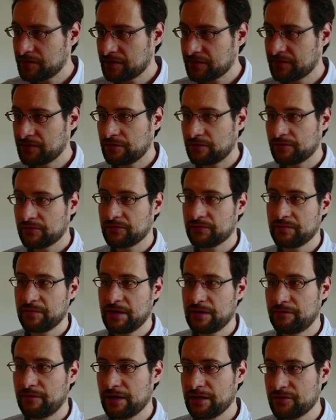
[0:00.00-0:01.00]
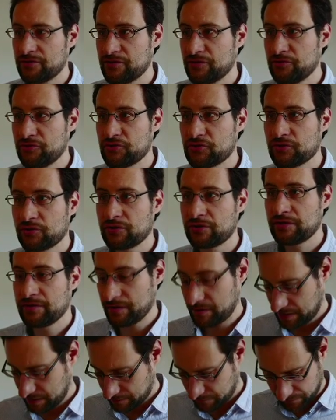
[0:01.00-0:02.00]
doesn't also, yeah, why you should
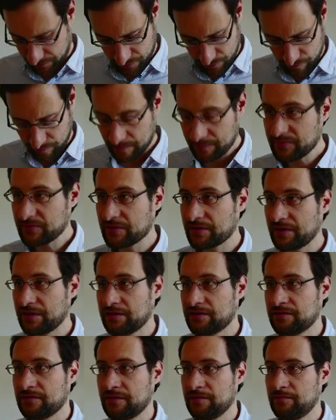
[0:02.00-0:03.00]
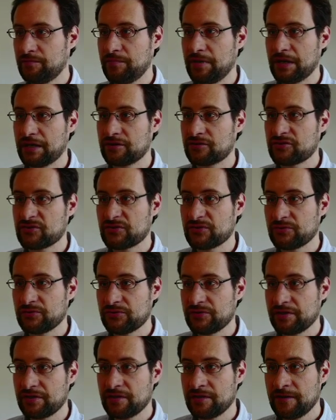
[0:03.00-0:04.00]
have your website and package so
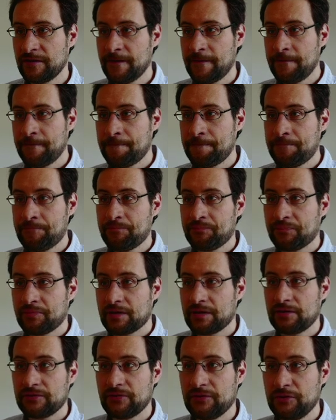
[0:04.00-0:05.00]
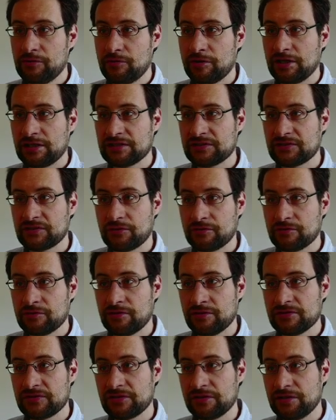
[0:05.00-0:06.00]
that the URLs don't
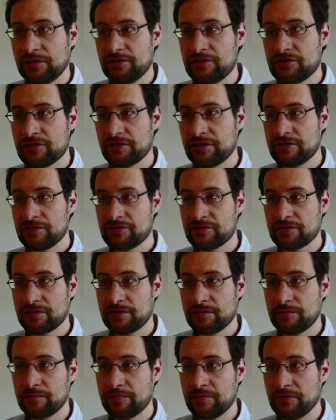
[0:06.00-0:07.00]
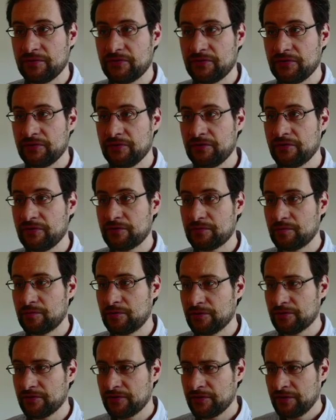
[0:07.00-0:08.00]
constantly change. MPC this
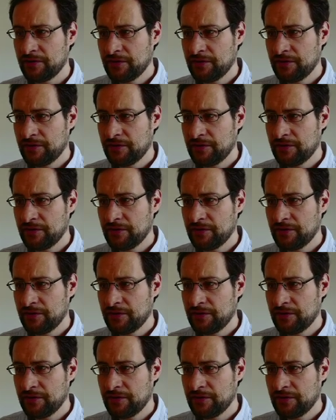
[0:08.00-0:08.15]
was.